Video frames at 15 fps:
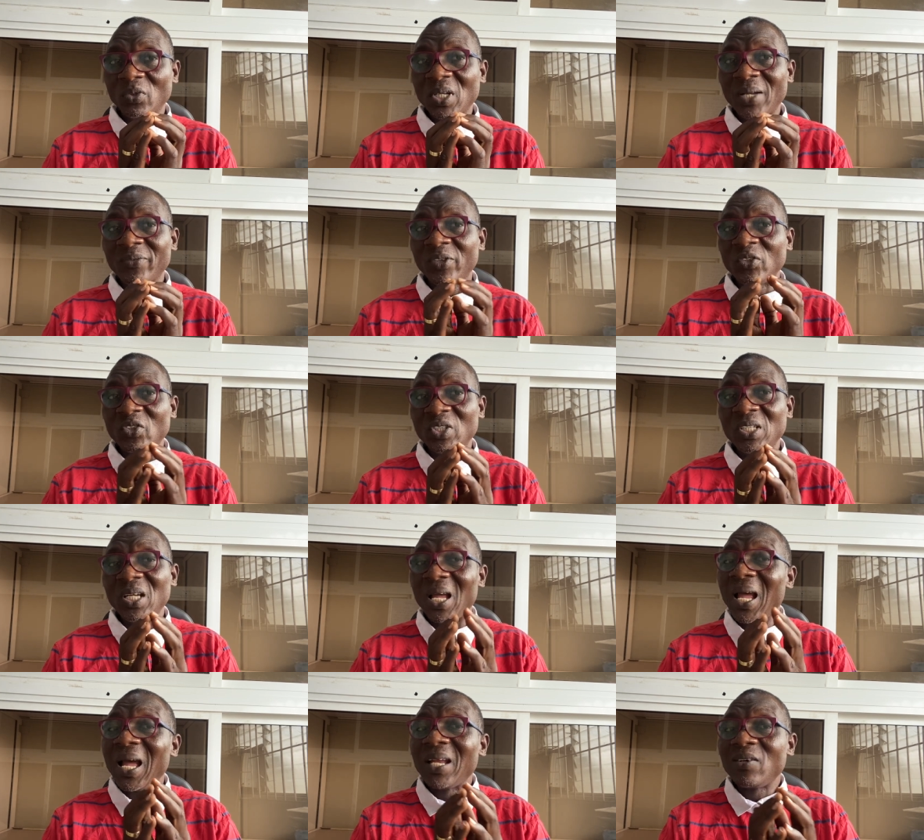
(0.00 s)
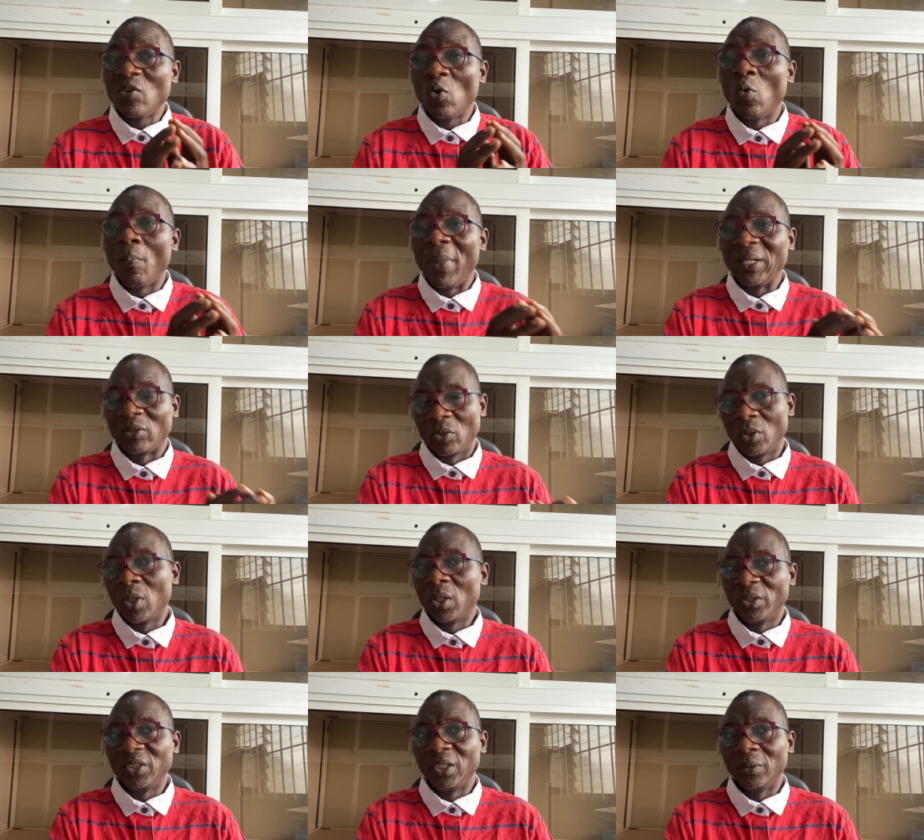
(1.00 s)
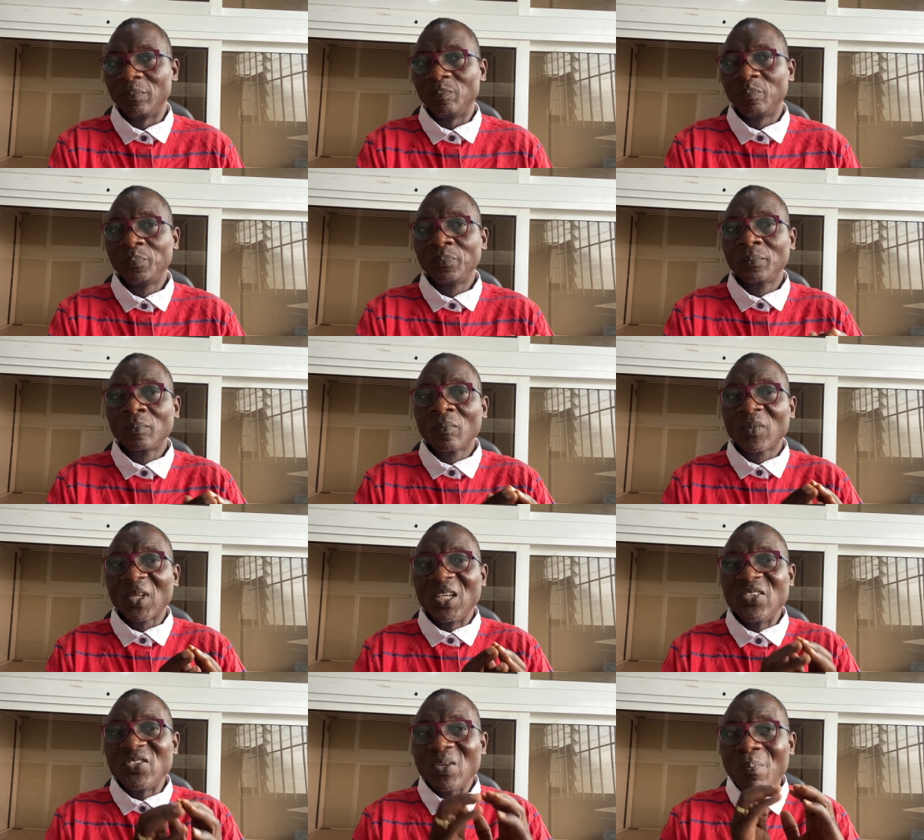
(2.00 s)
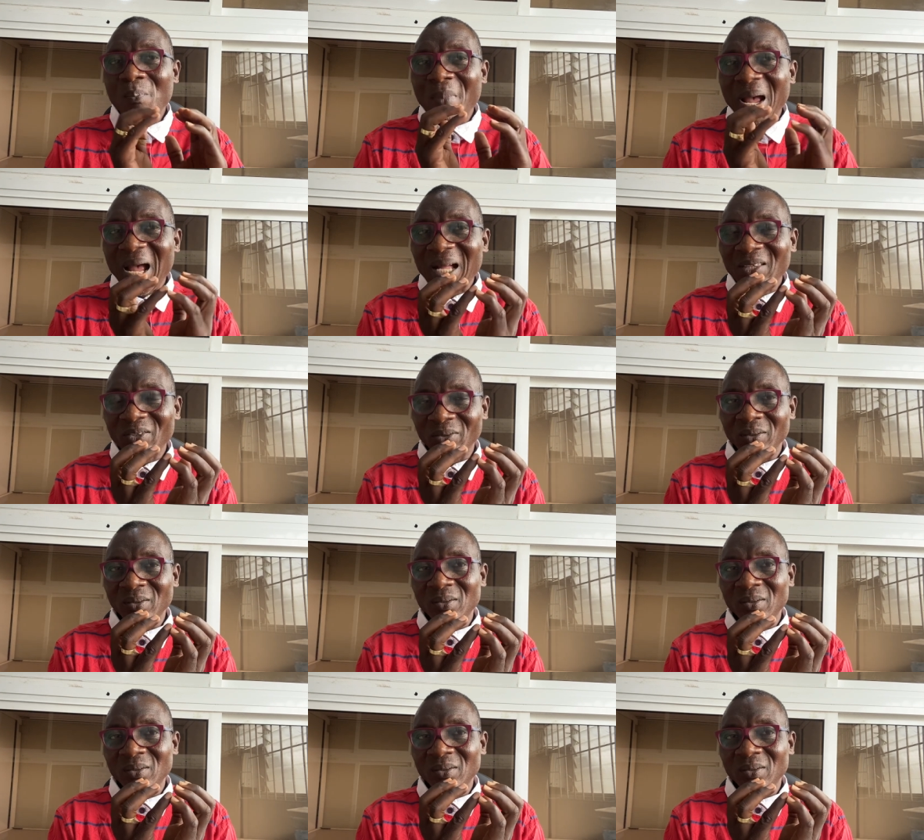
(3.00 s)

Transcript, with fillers: That's why you see ethno-methodology. is the method,